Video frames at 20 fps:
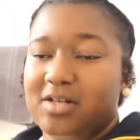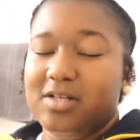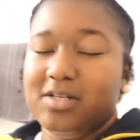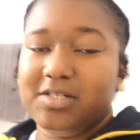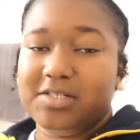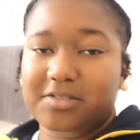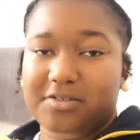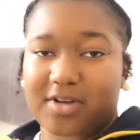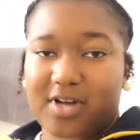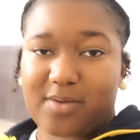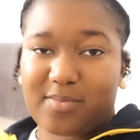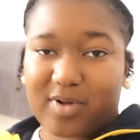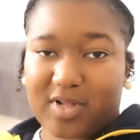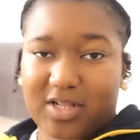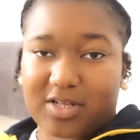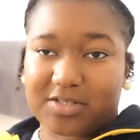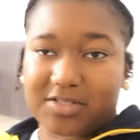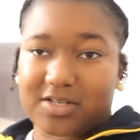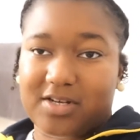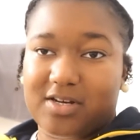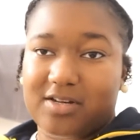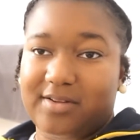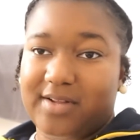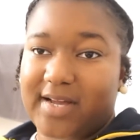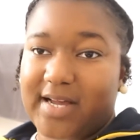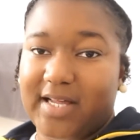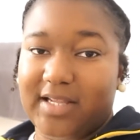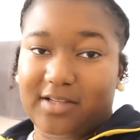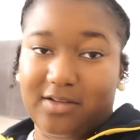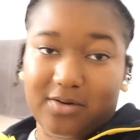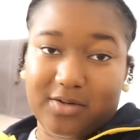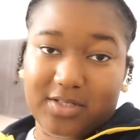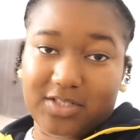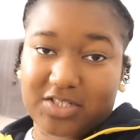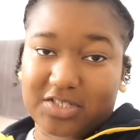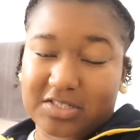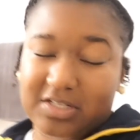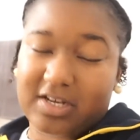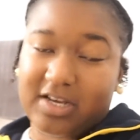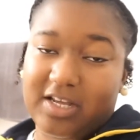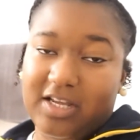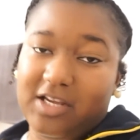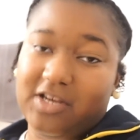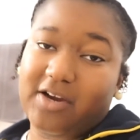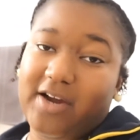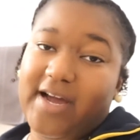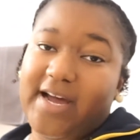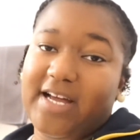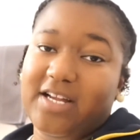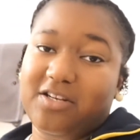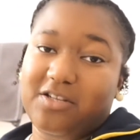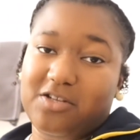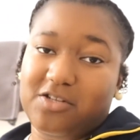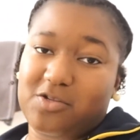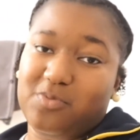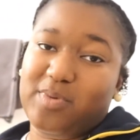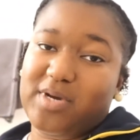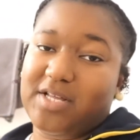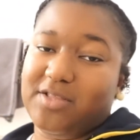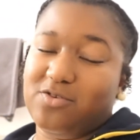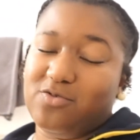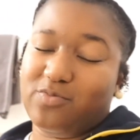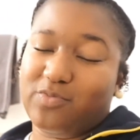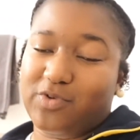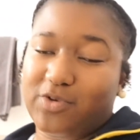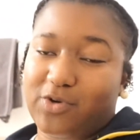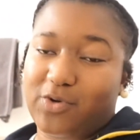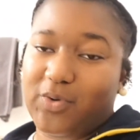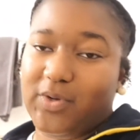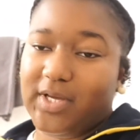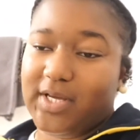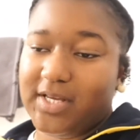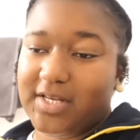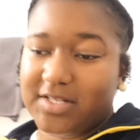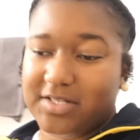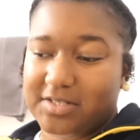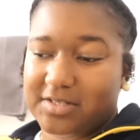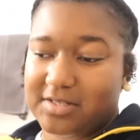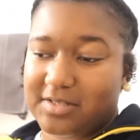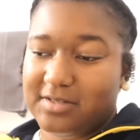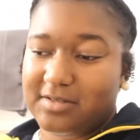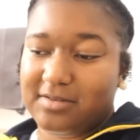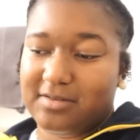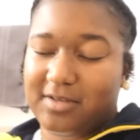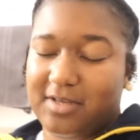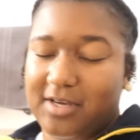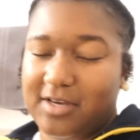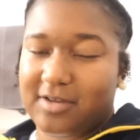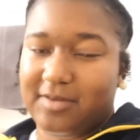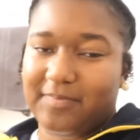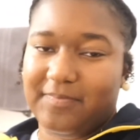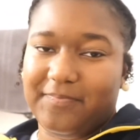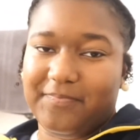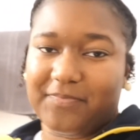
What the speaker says: Still got my clothes on. Like, I literally just got here. I had to use the bathroom real quick because, yeah,